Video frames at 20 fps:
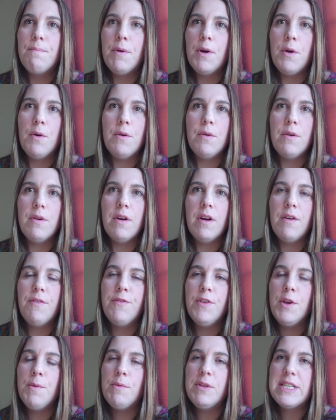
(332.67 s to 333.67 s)
but a
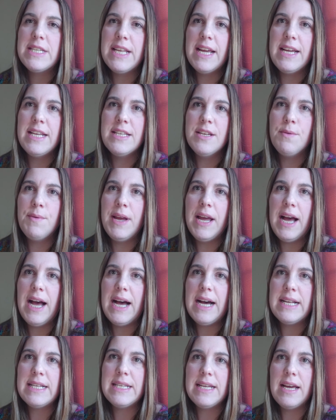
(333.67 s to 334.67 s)
few months later we
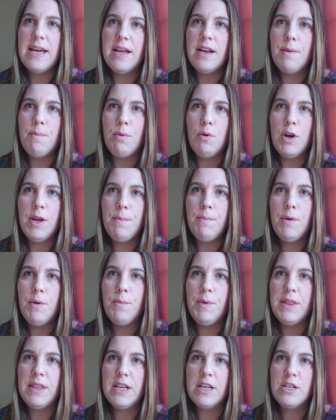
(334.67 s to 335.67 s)
had an
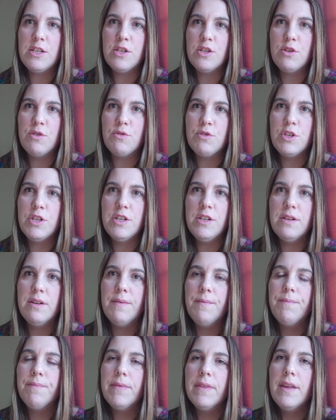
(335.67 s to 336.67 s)
appointment with the consultant.
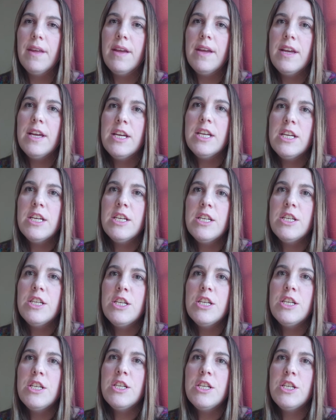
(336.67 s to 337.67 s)

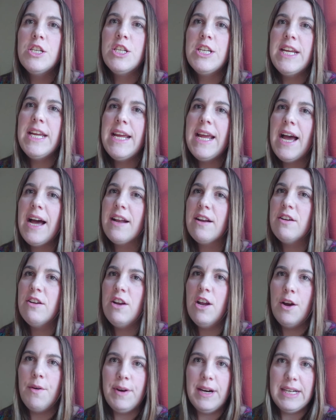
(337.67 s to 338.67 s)
She had
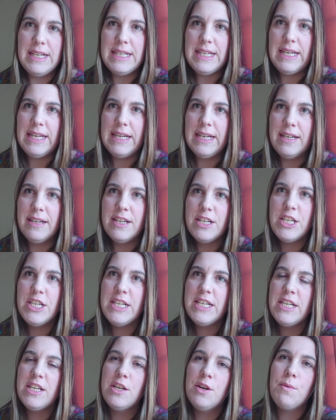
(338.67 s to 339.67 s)
no idea.
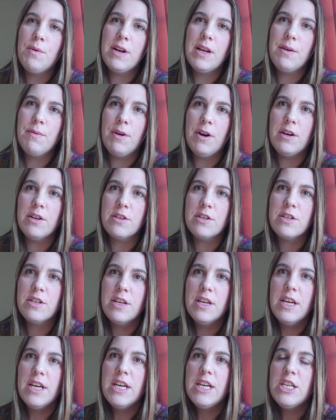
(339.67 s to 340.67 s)
She didn't know what it was.
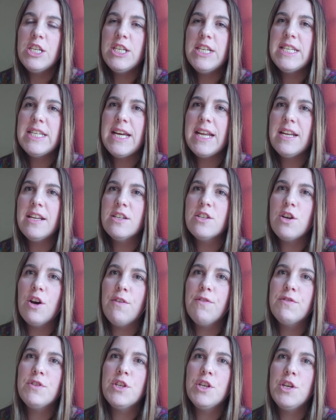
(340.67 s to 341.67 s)
She sent us
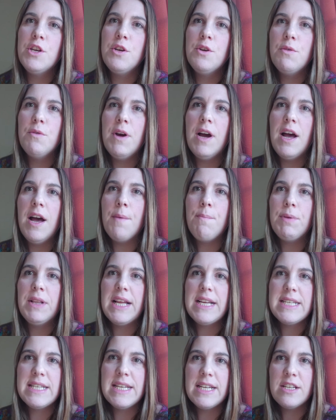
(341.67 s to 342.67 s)
off to a
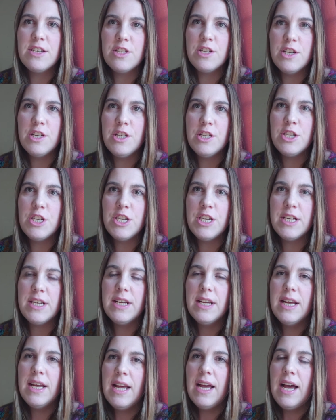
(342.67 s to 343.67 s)
plastic
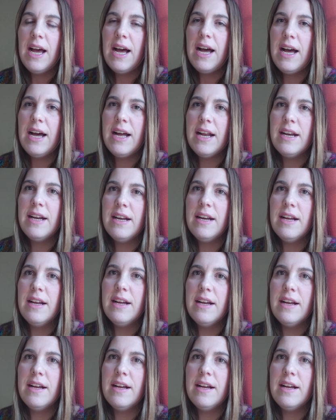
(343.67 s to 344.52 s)
surgeon, and